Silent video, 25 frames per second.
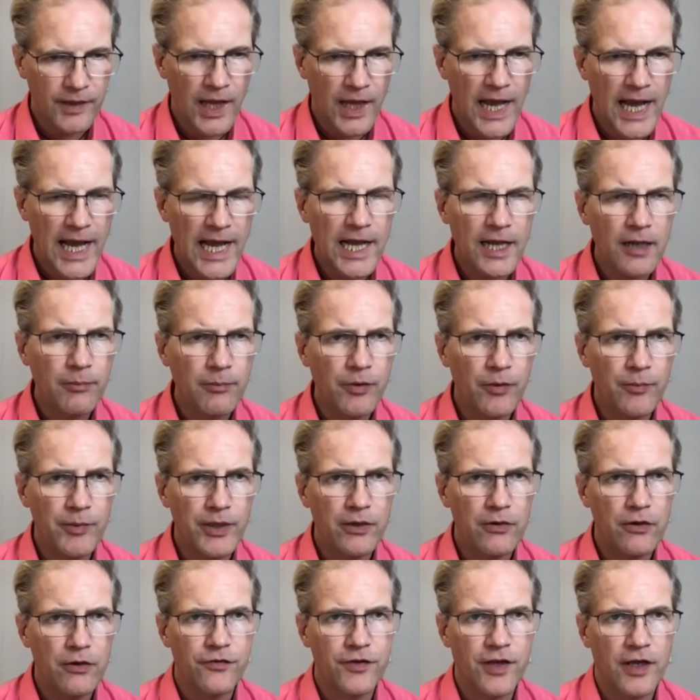album, he
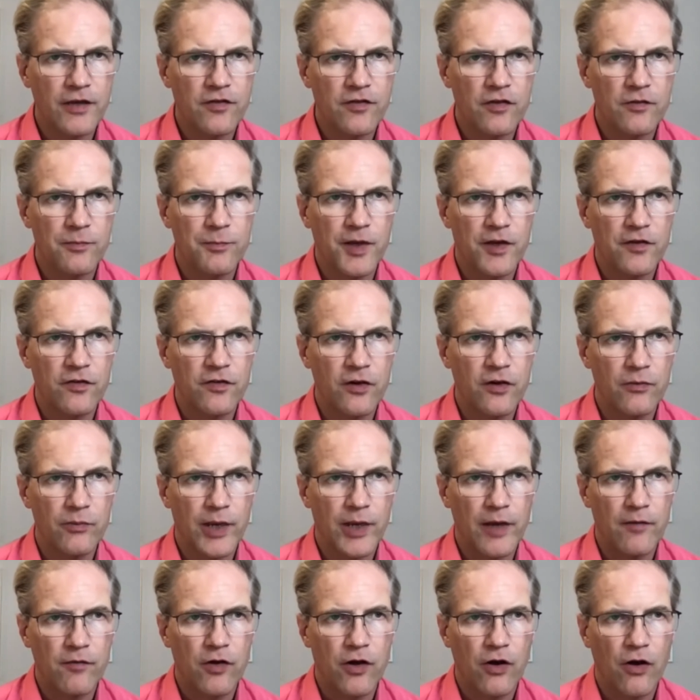also has a special
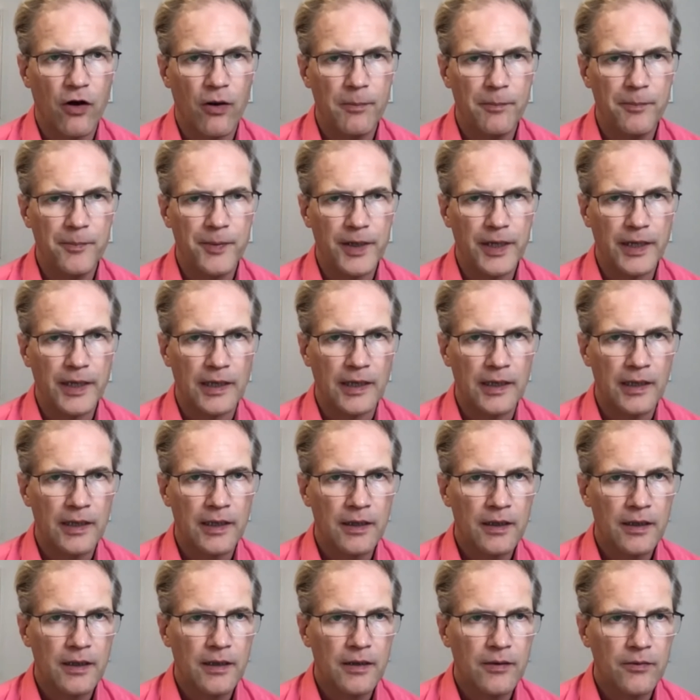way of comping,
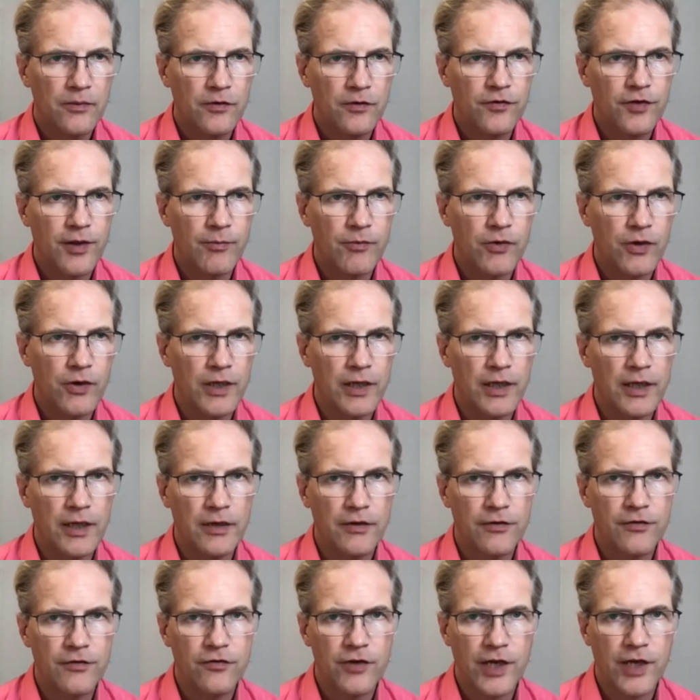which I'm going to
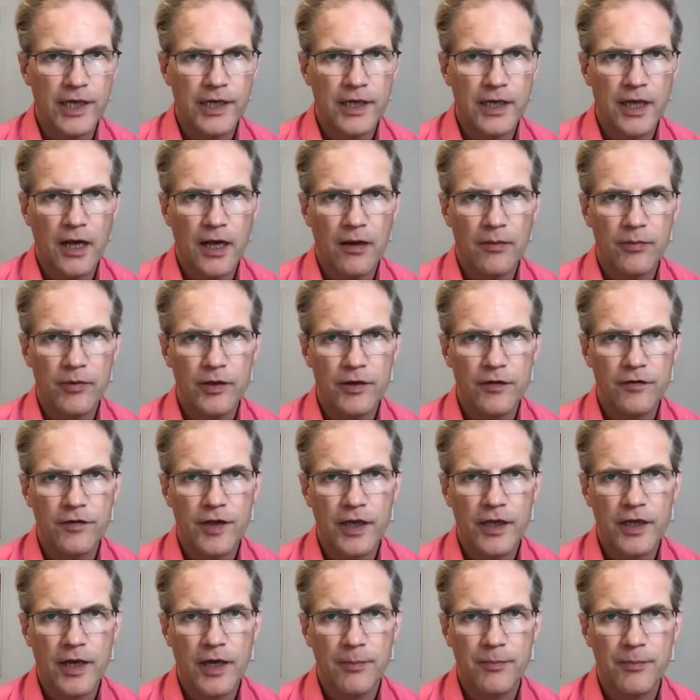illustrate now. I'm going to
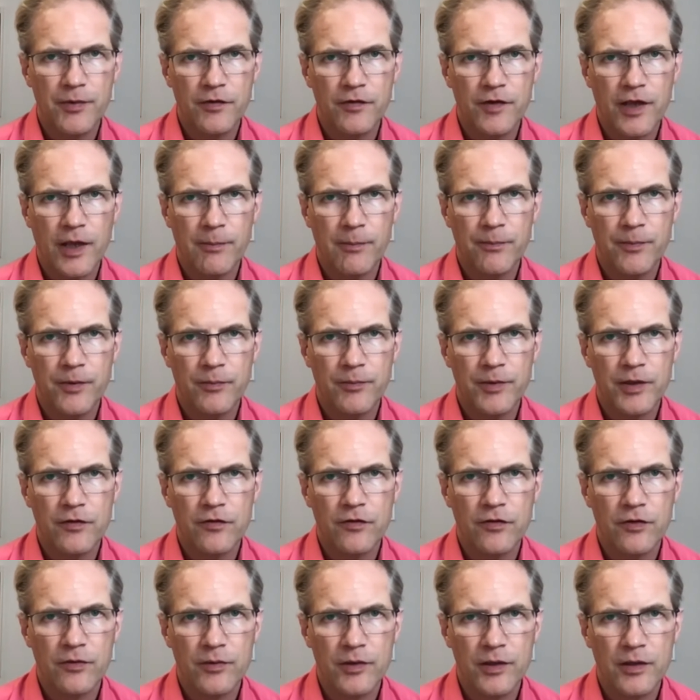take up the tempo a bit
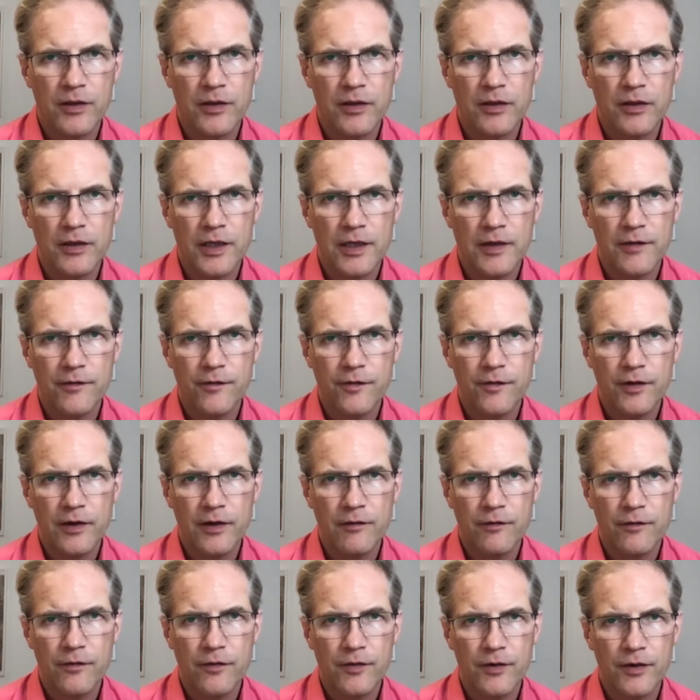so we get a feel
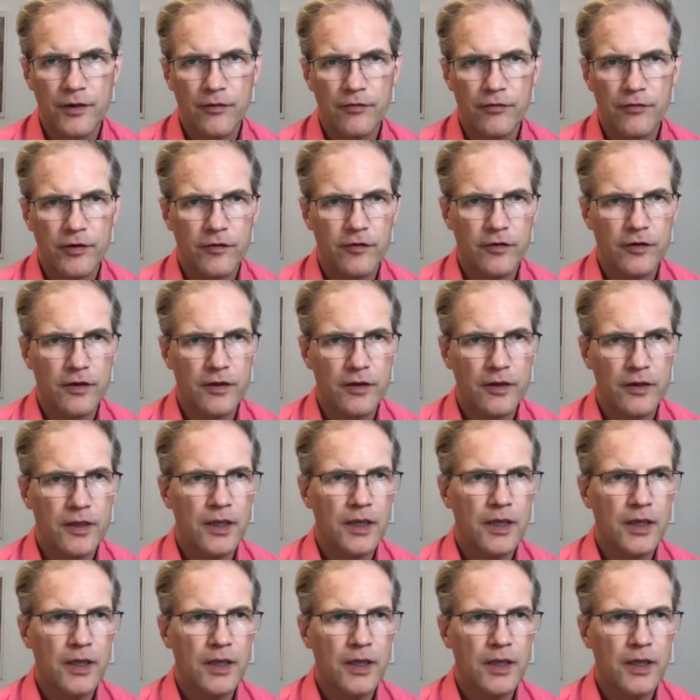for the original.